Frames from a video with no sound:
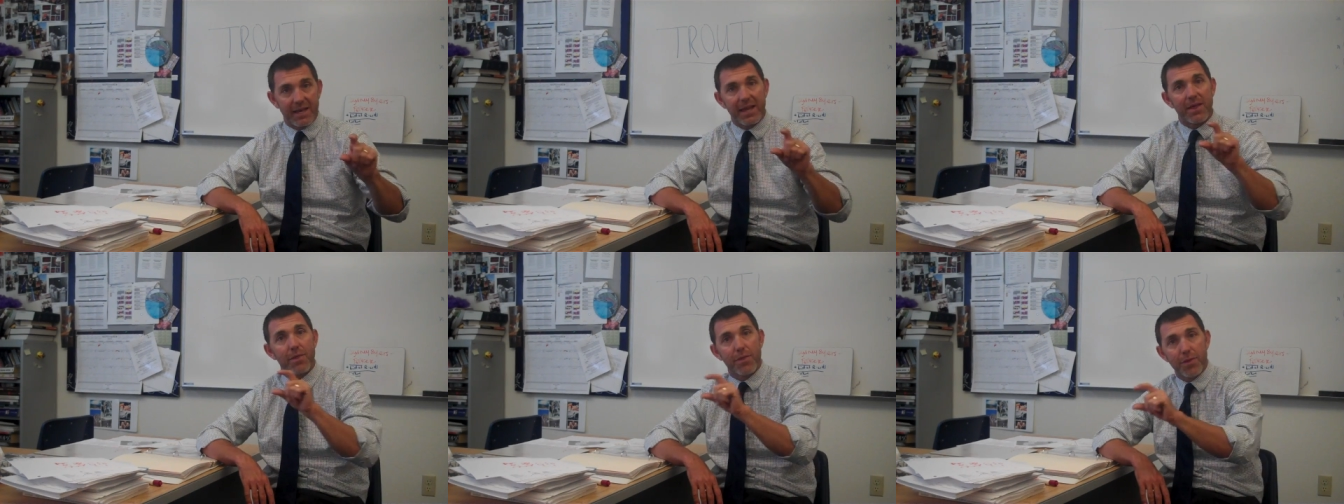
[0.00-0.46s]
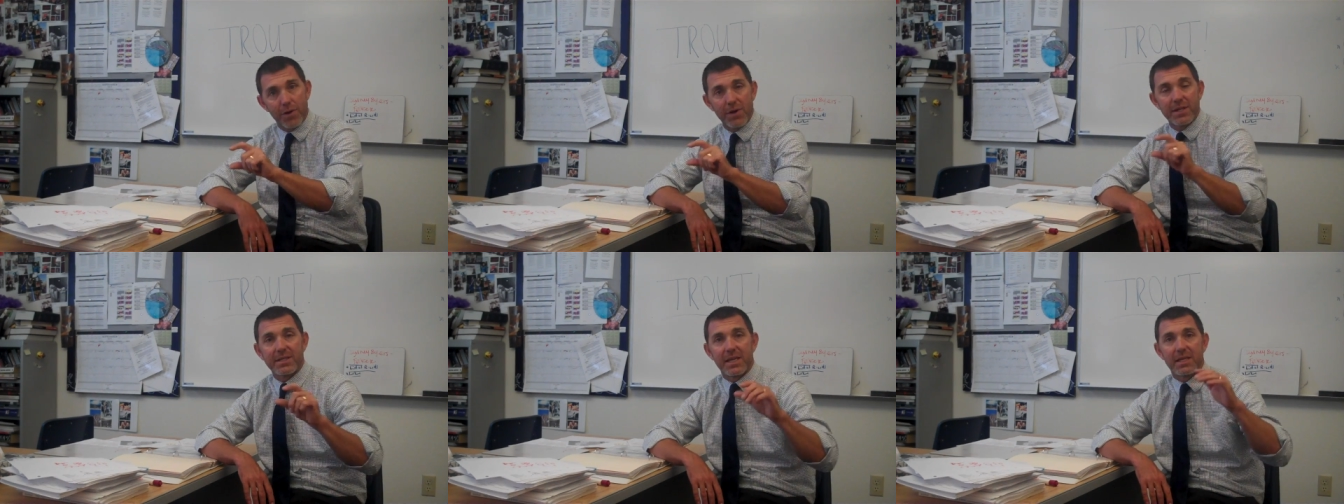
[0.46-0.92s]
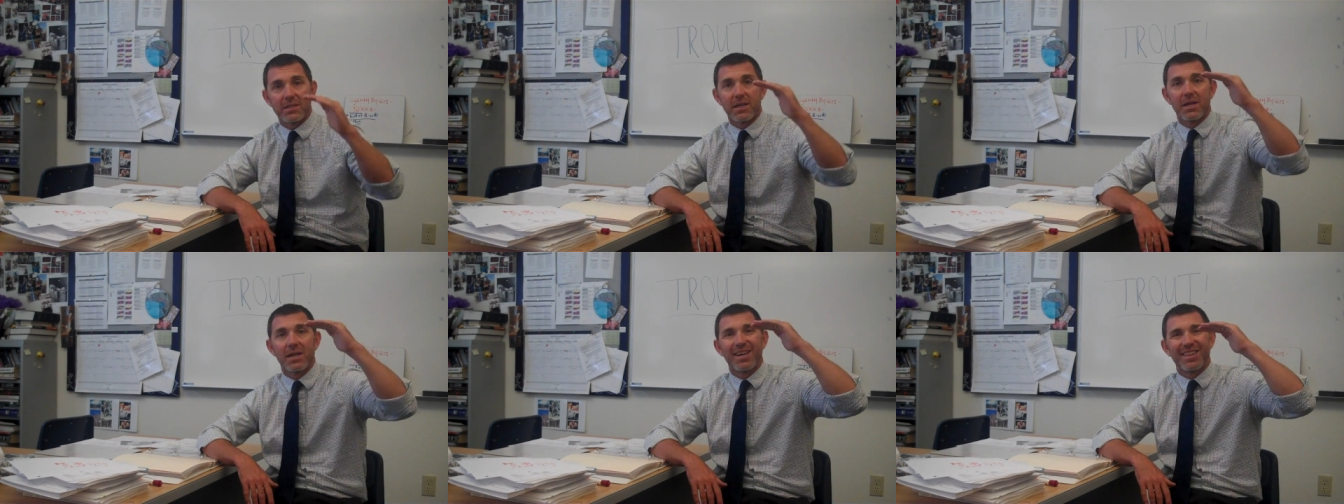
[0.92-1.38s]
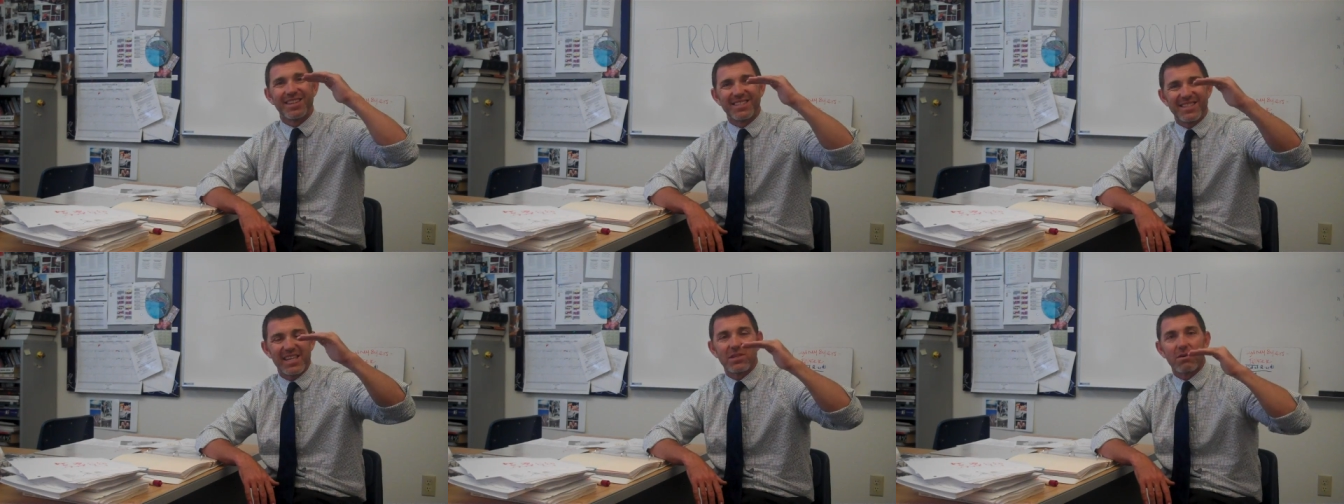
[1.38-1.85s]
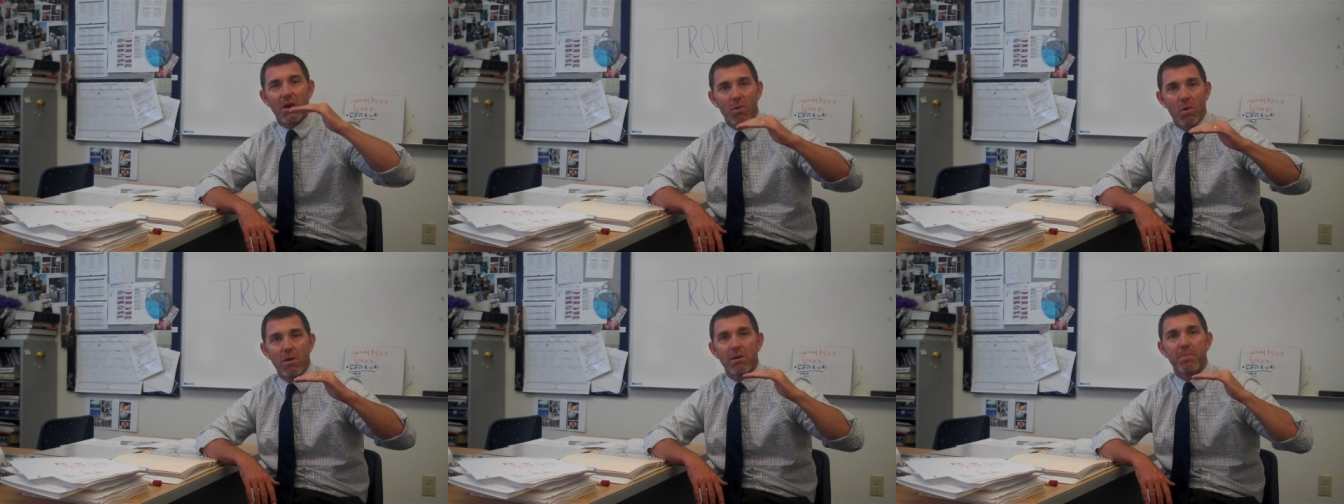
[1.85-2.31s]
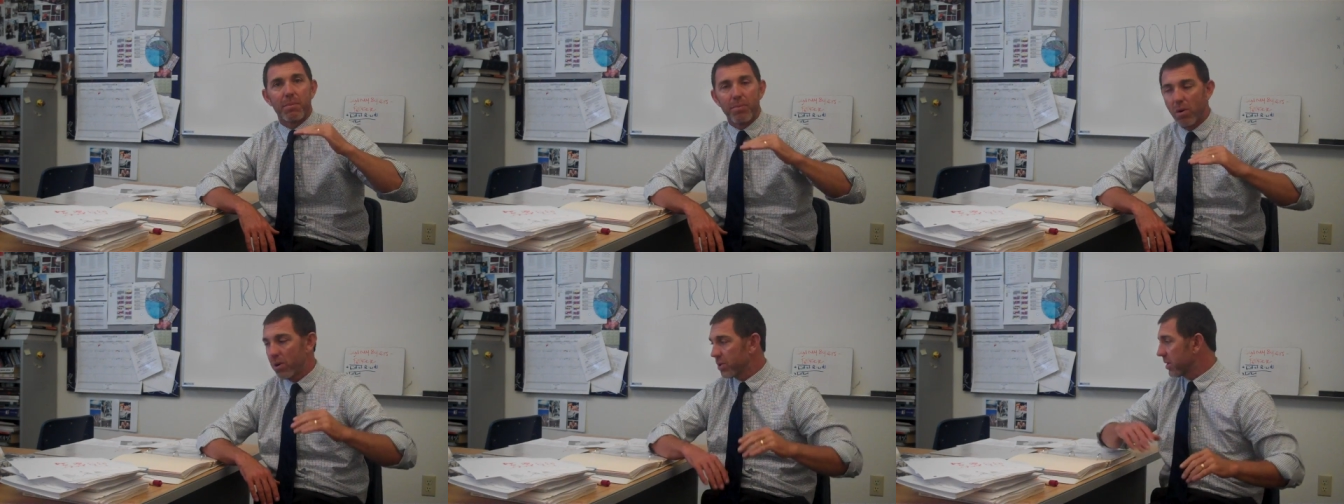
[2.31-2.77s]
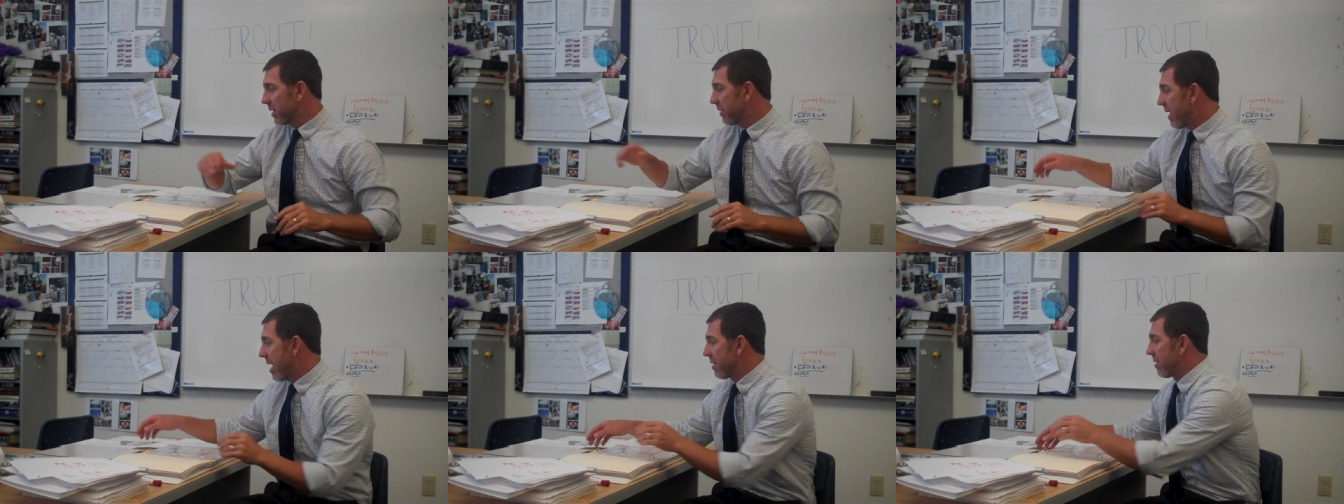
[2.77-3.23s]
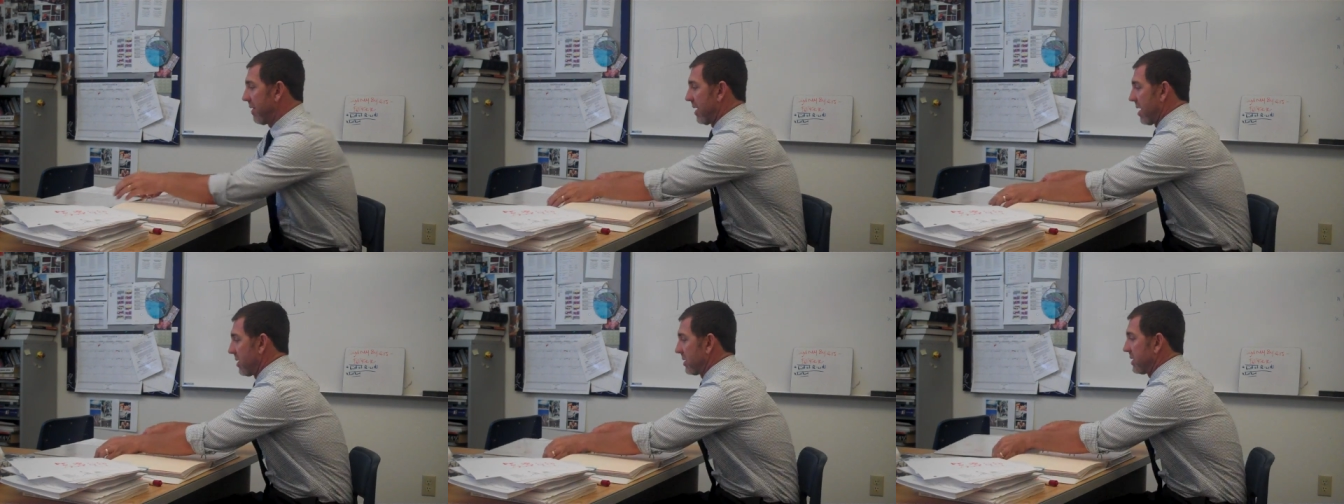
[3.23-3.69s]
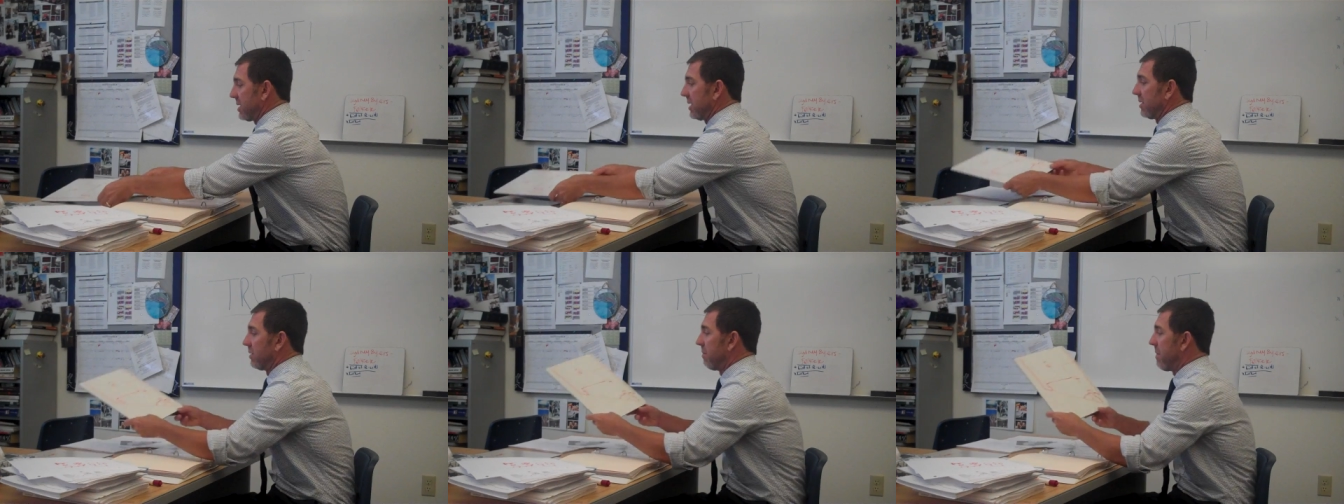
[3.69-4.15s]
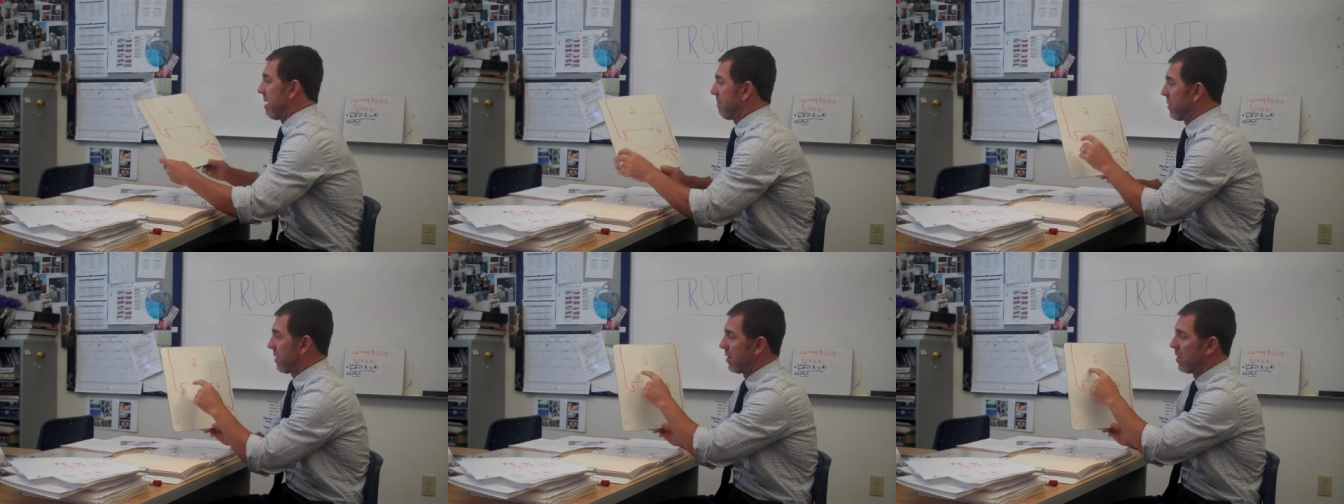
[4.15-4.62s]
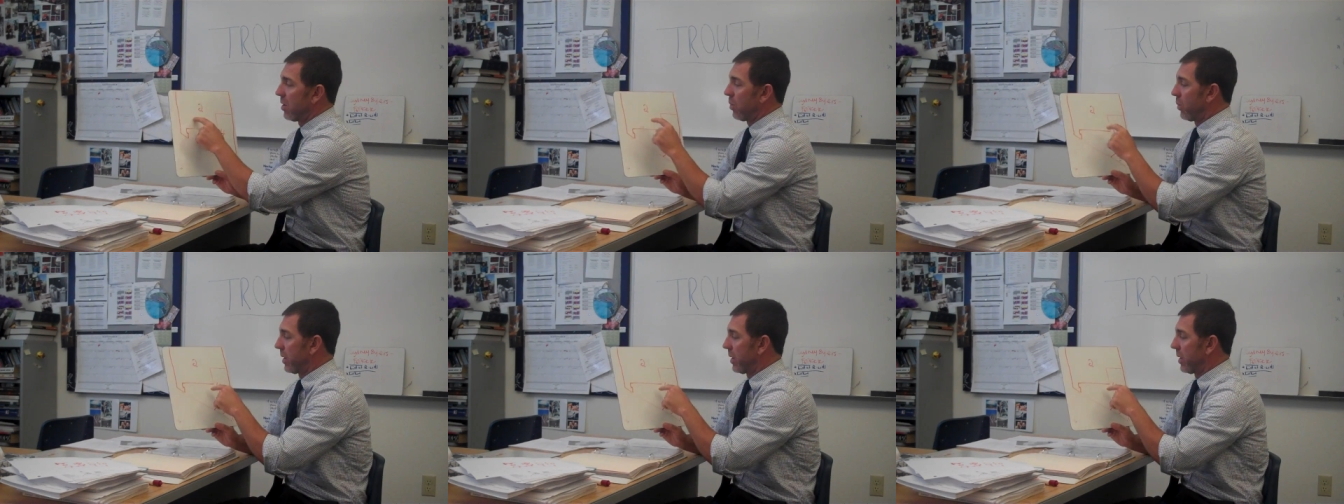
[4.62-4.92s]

They get 30 seats. The seats are awarded proportionally rather than our single member